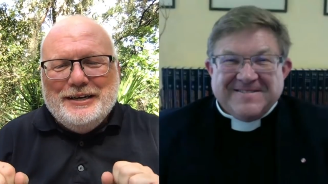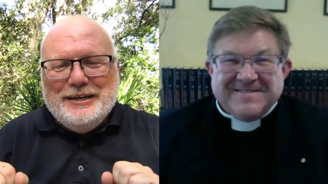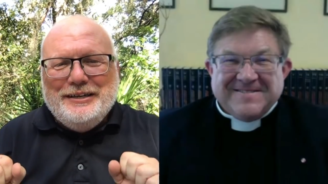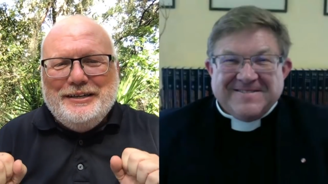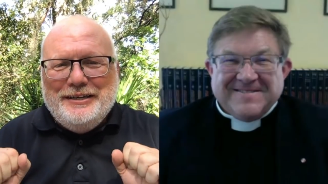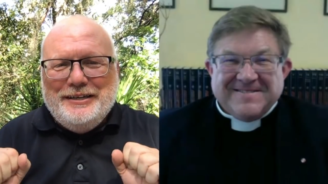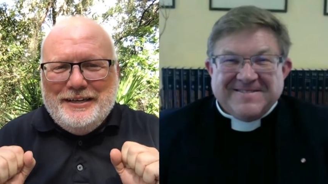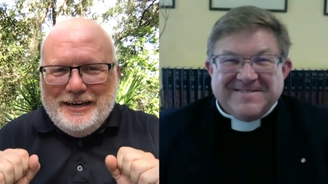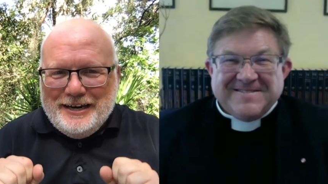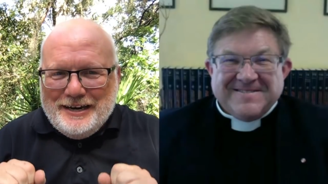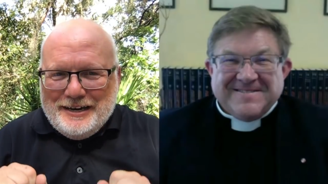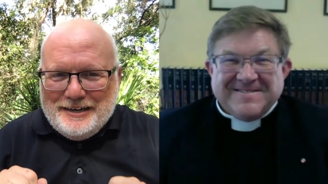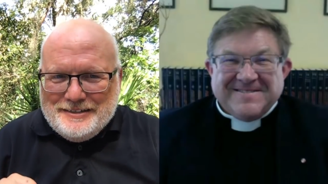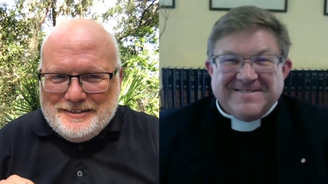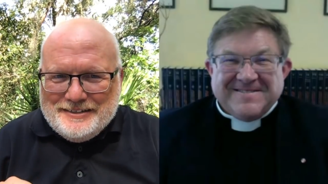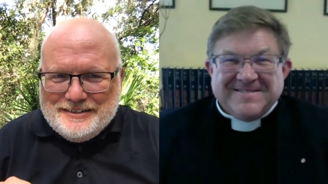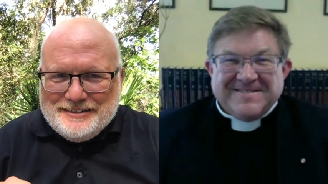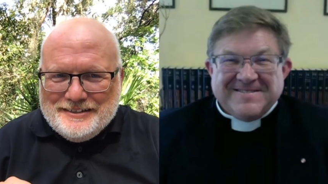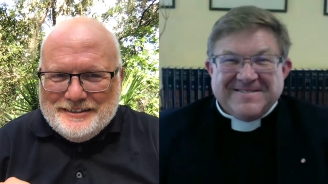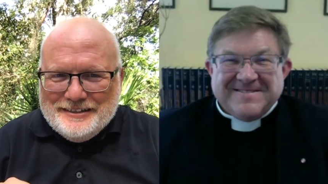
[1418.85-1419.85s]

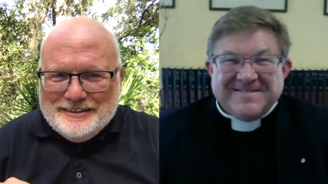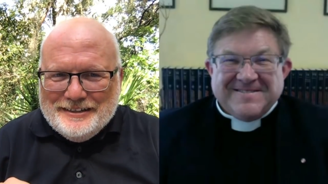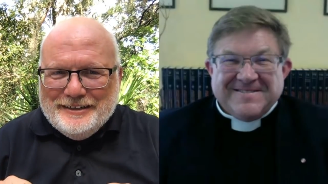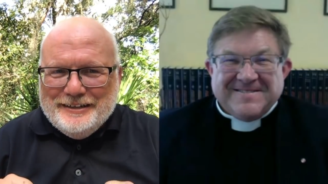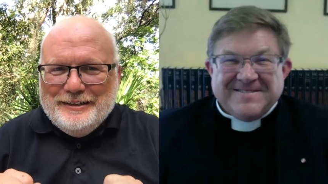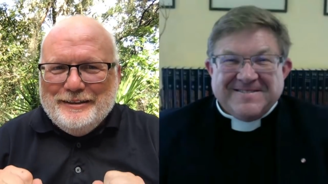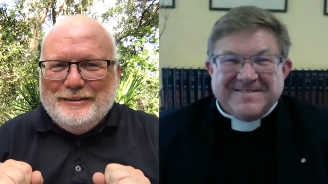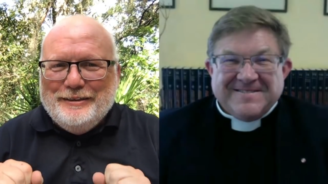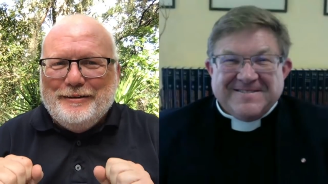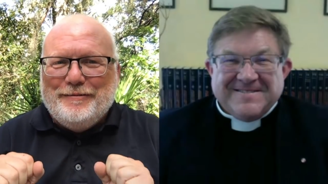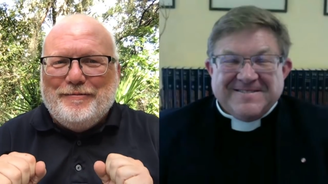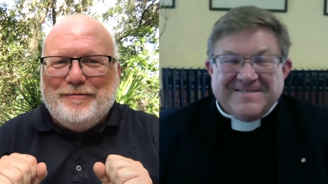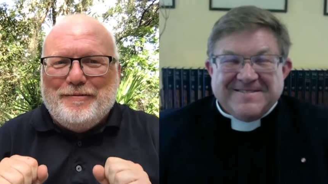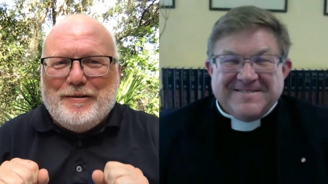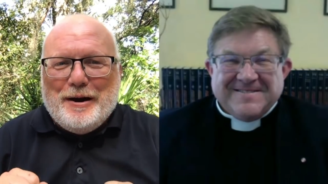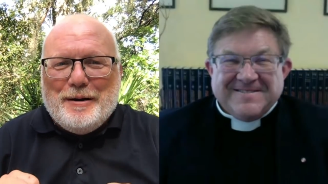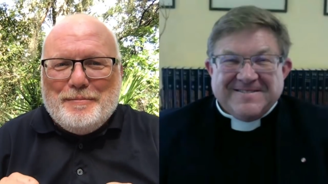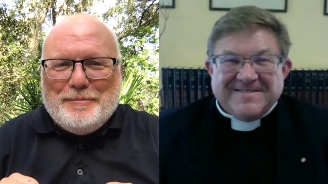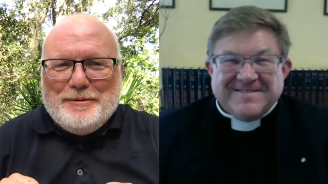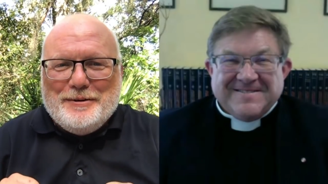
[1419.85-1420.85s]
Speaker 1: Yes, the
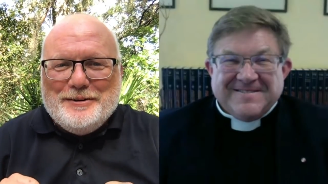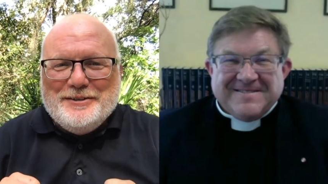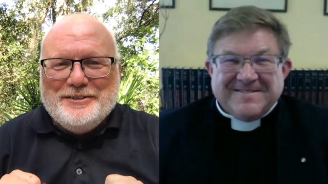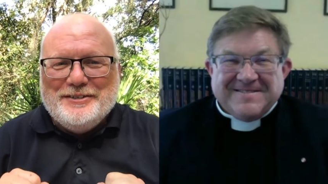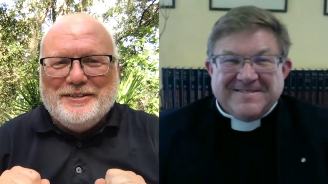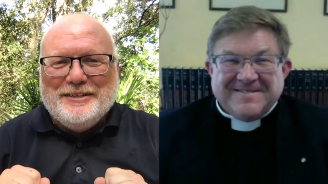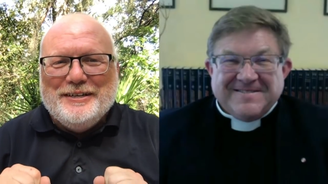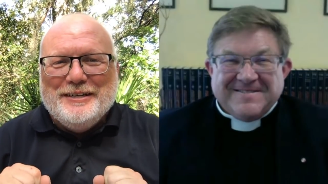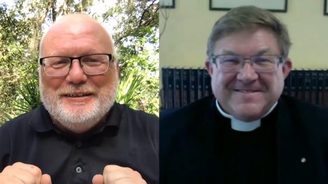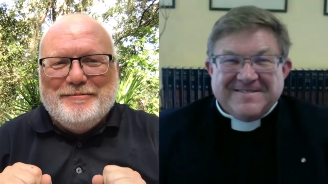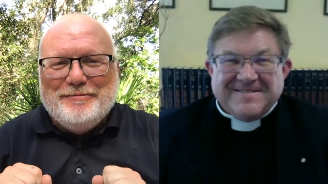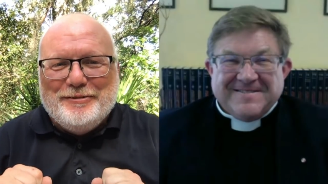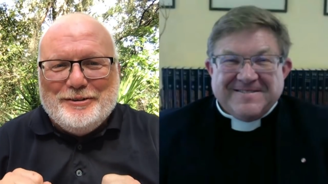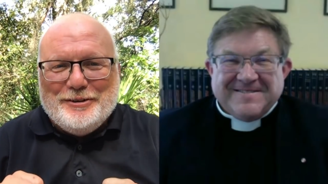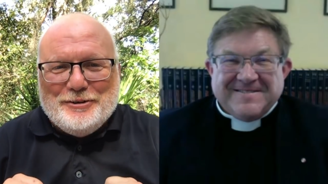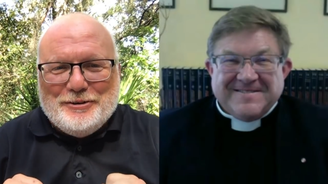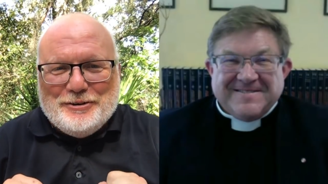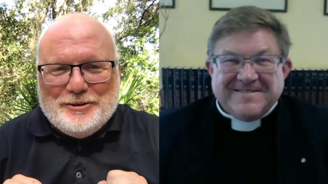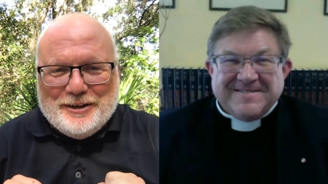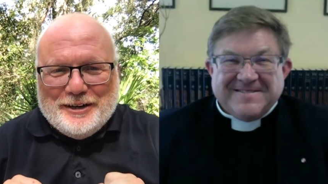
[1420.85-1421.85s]
farmers in
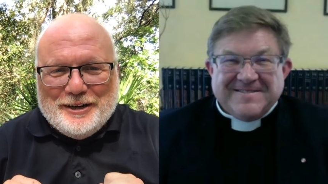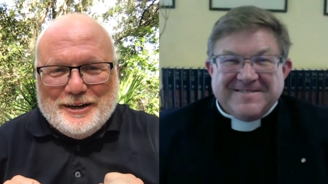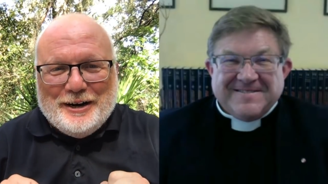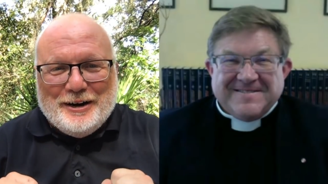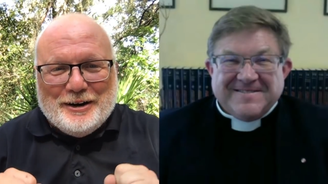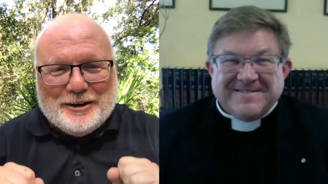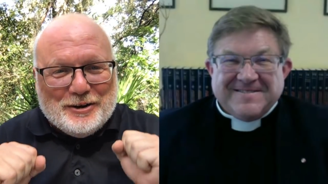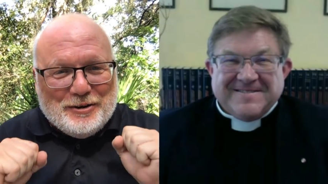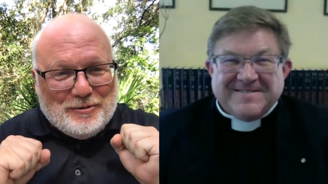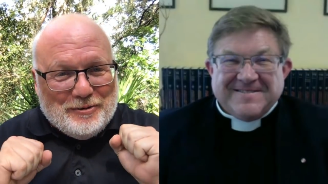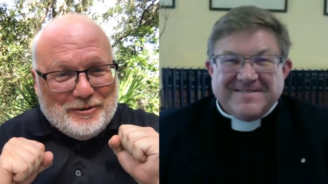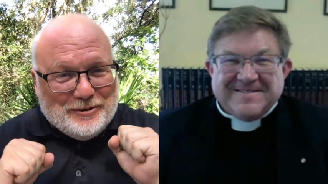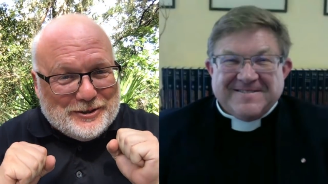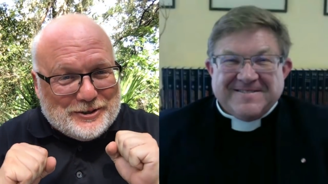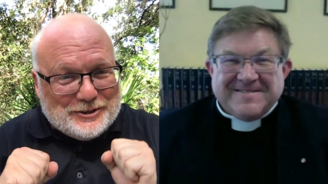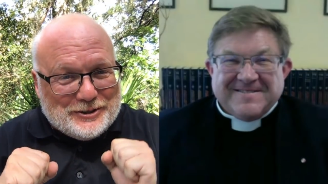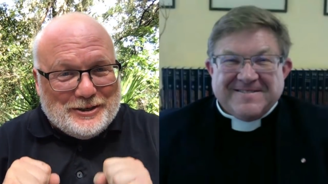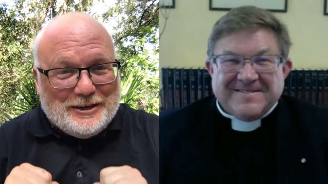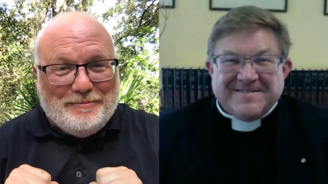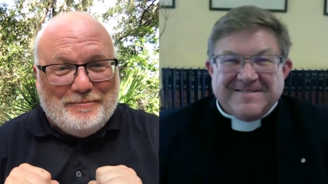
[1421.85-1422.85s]
Florida are going
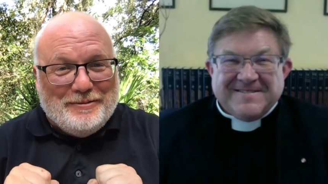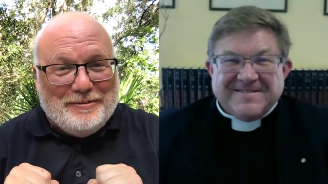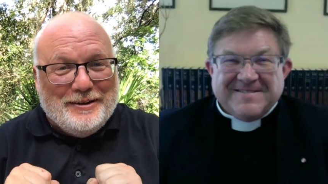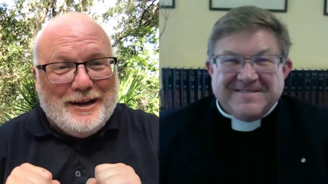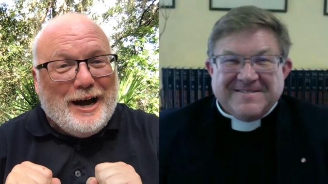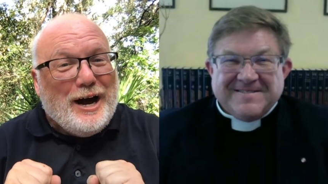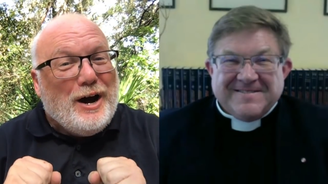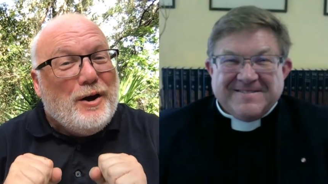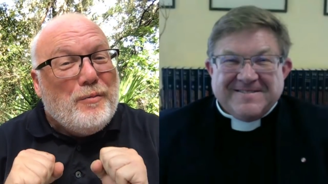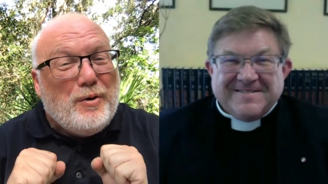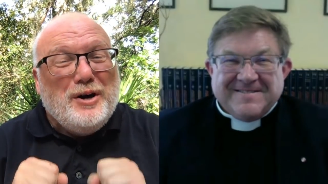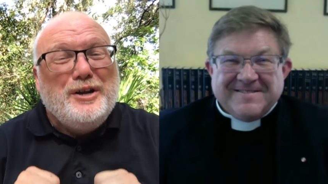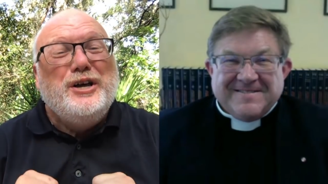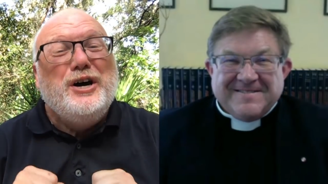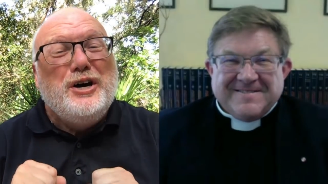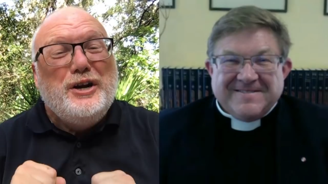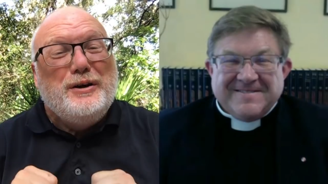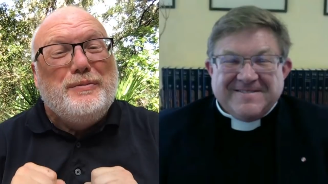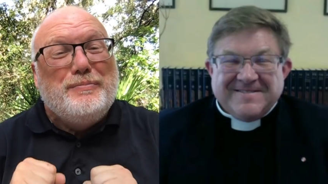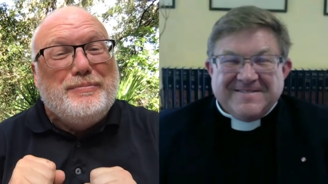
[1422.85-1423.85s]
Trump
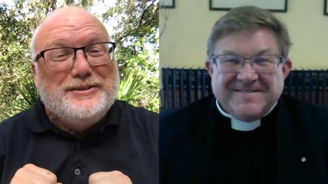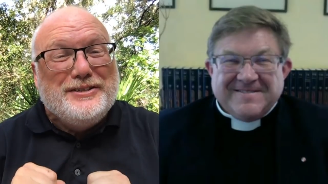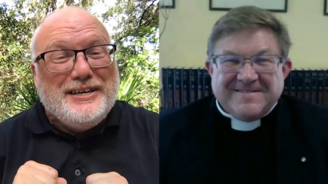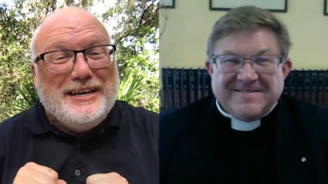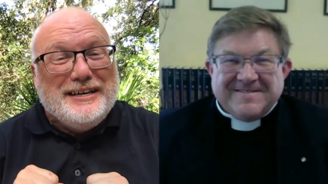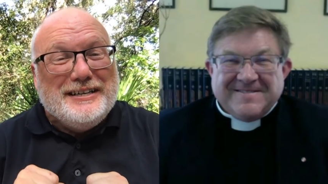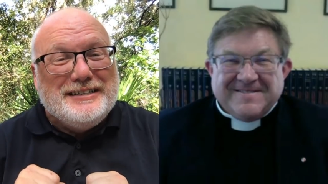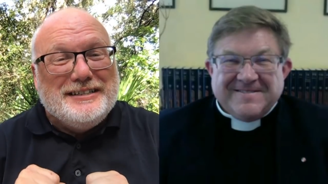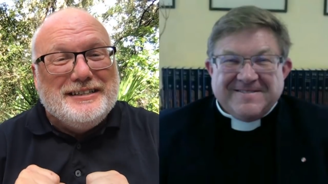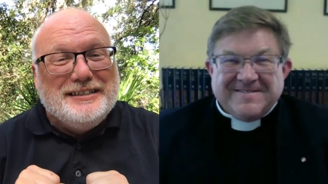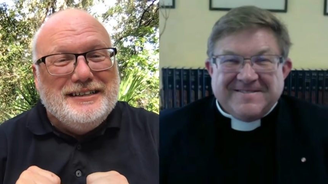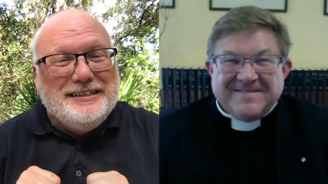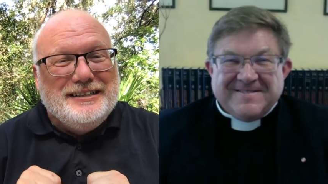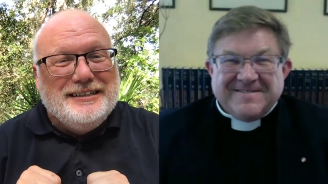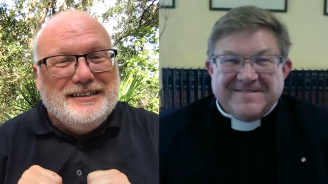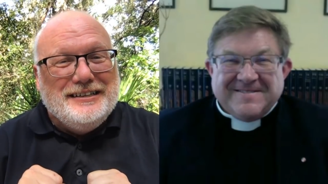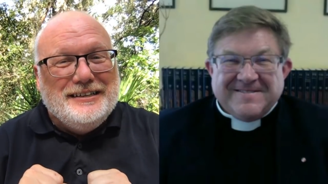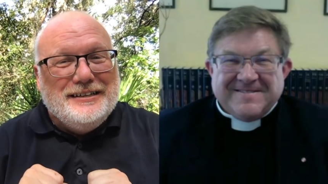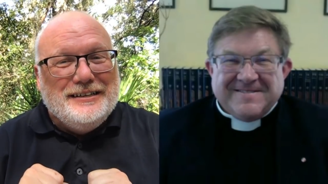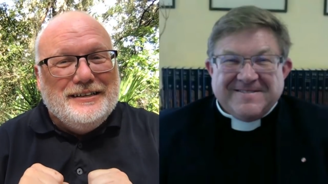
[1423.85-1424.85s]
100%.
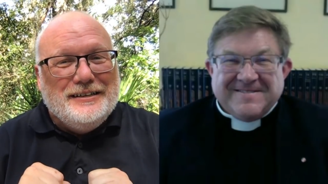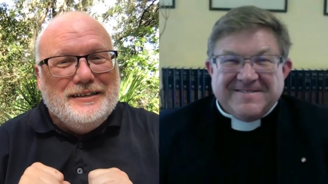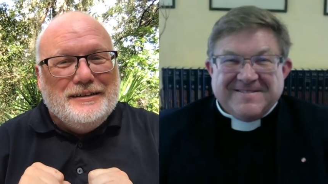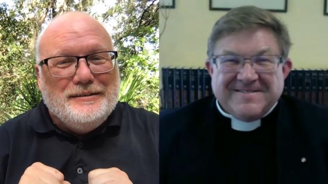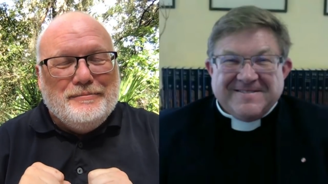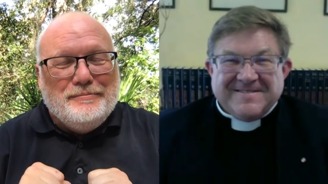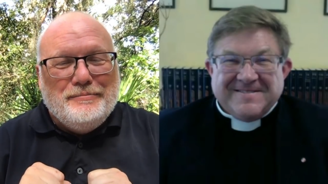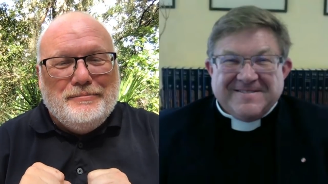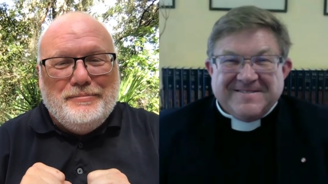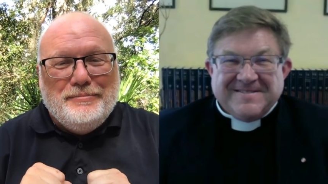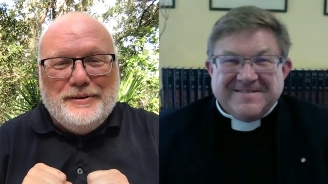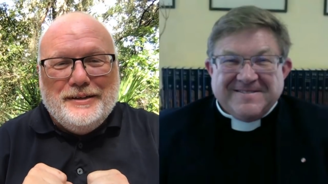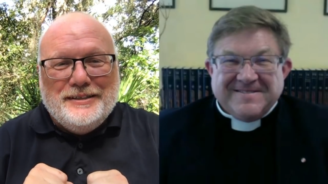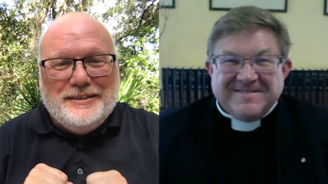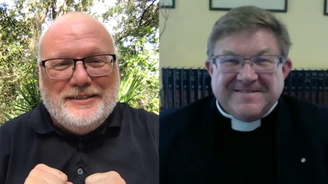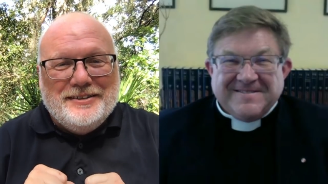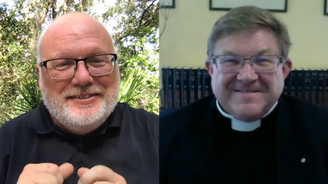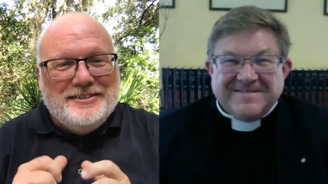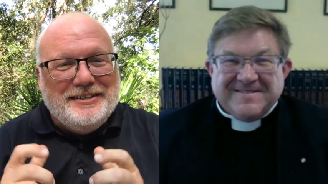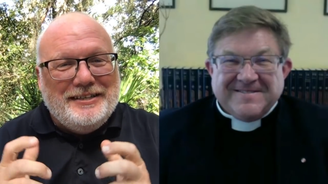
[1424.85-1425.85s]
But
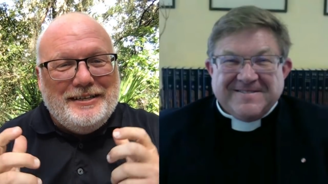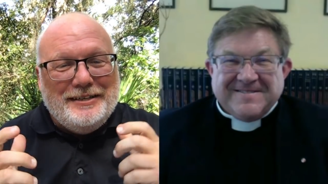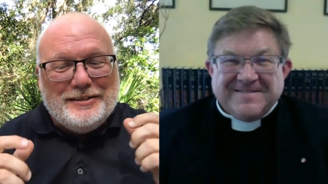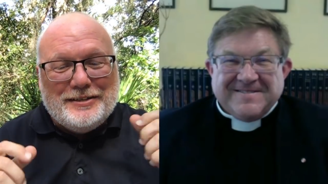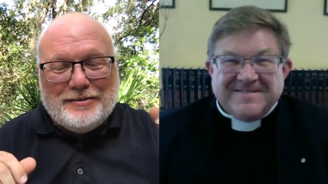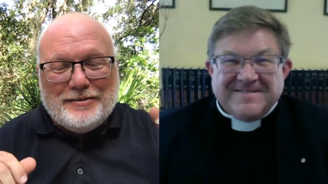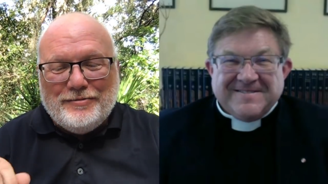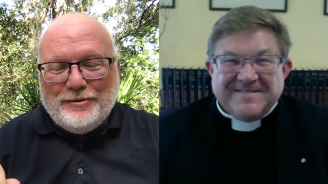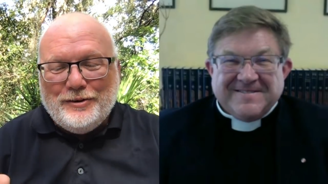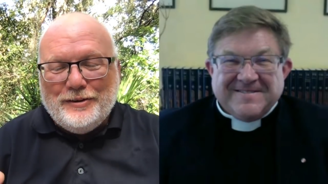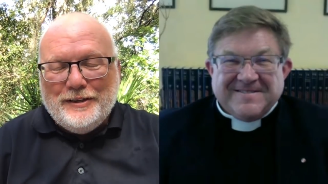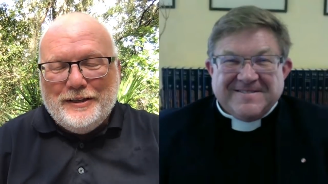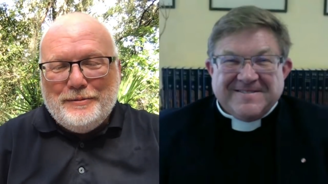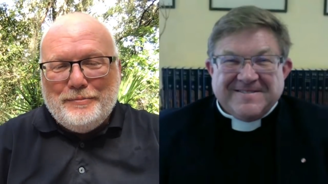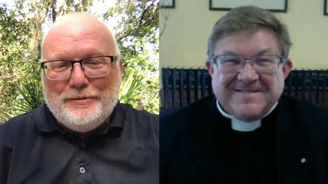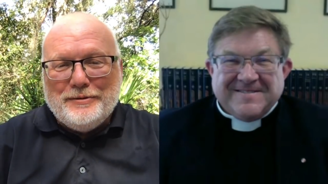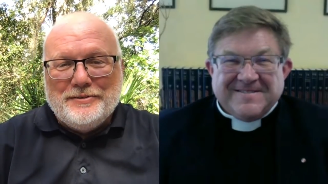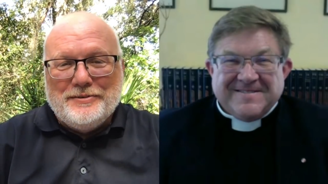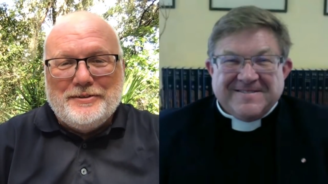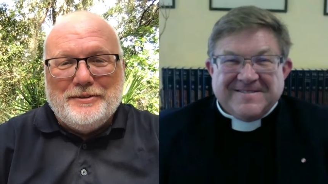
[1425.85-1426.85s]
the cities are full of
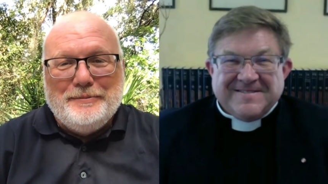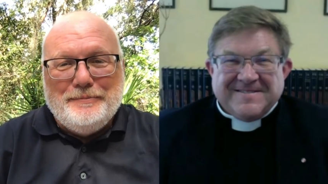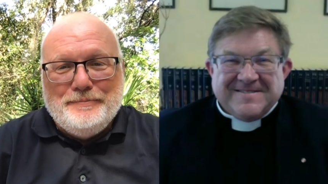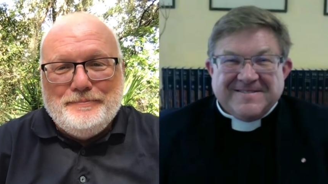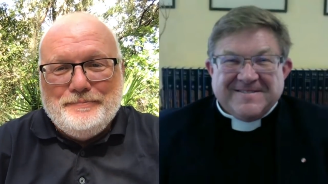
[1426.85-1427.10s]
liberals.